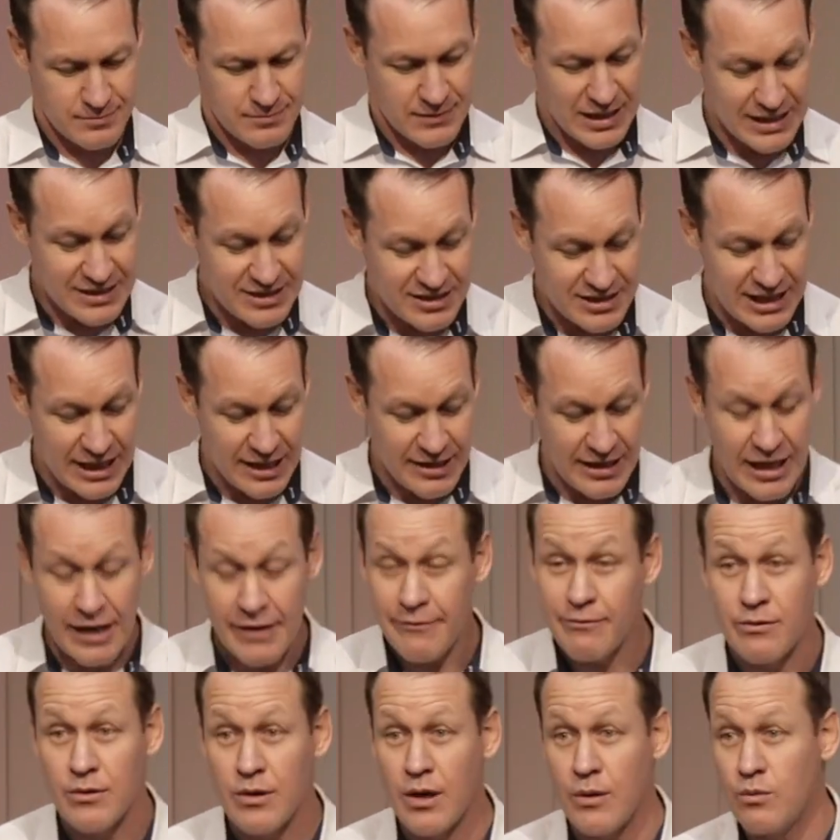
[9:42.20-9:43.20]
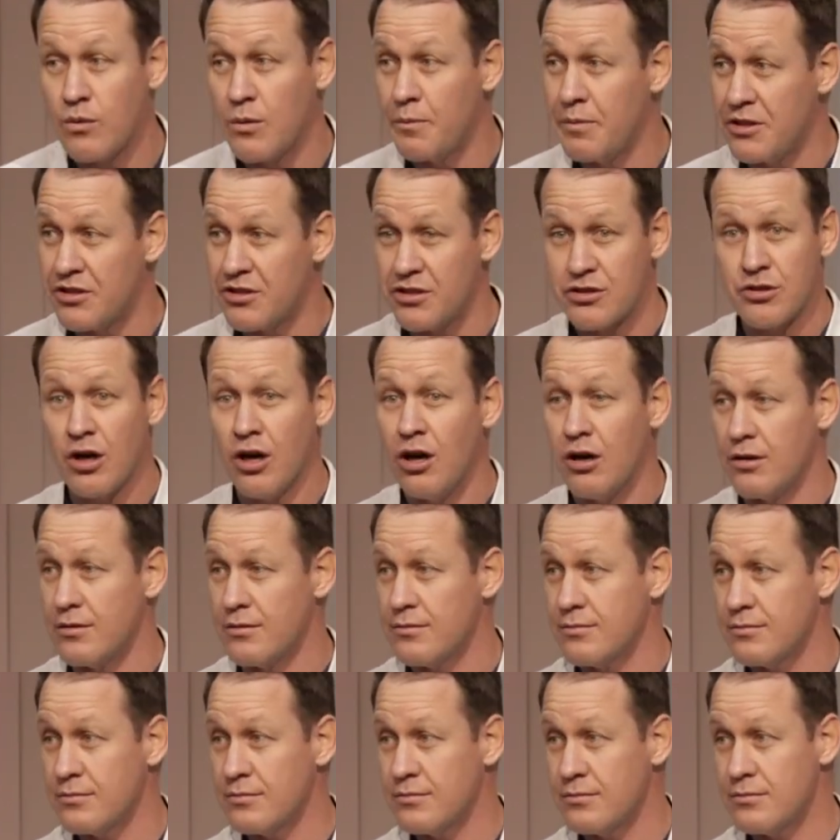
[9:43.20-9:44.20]
It's that everyone will be strong
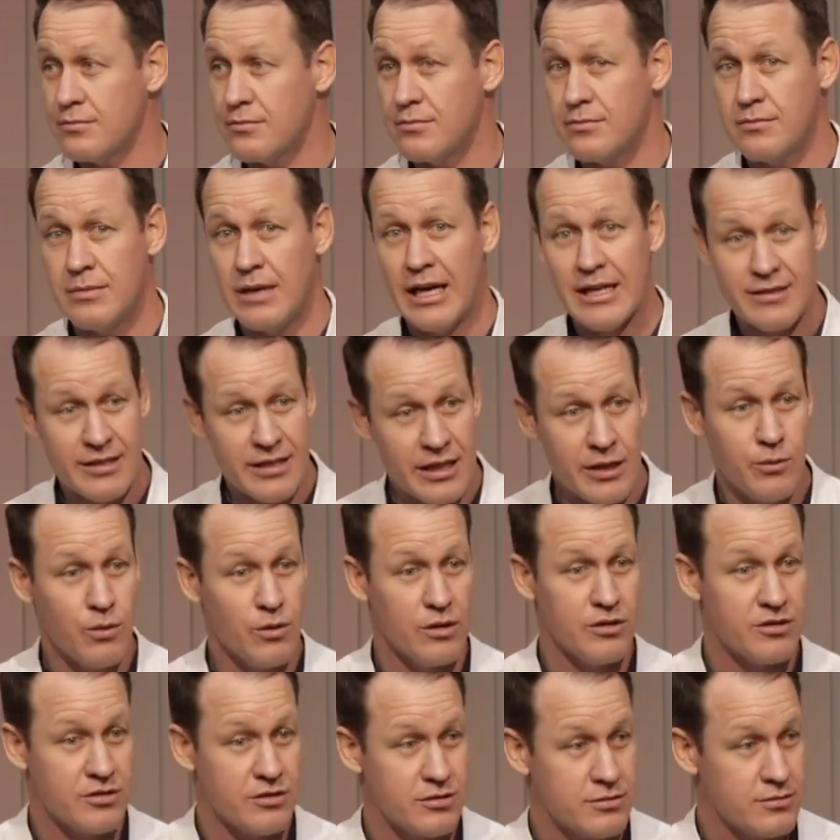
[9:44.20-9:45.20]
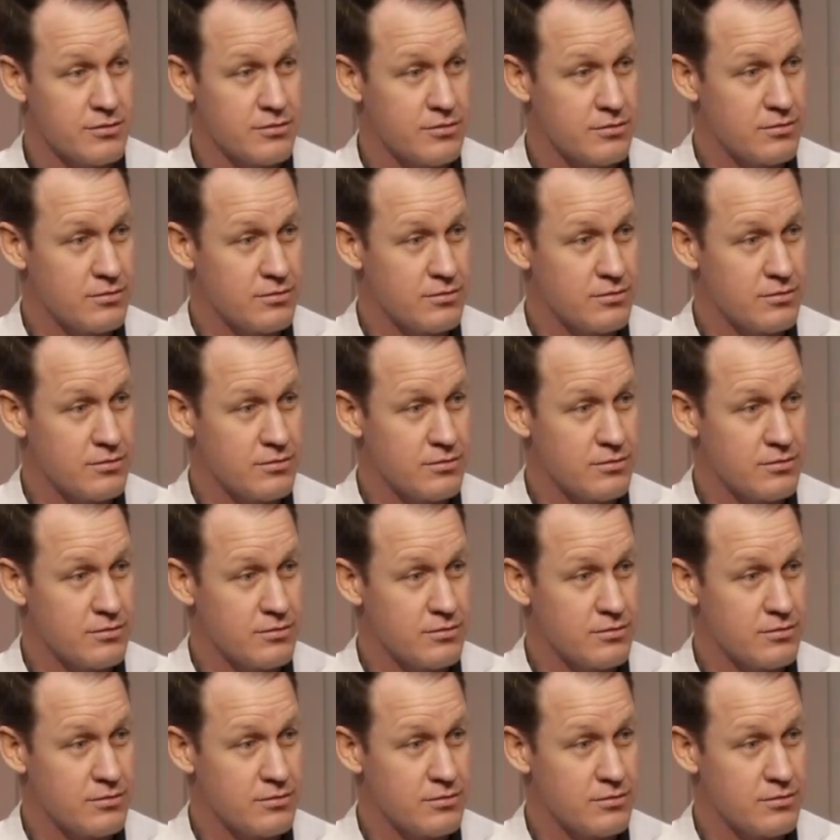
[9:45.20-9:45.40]
as he was.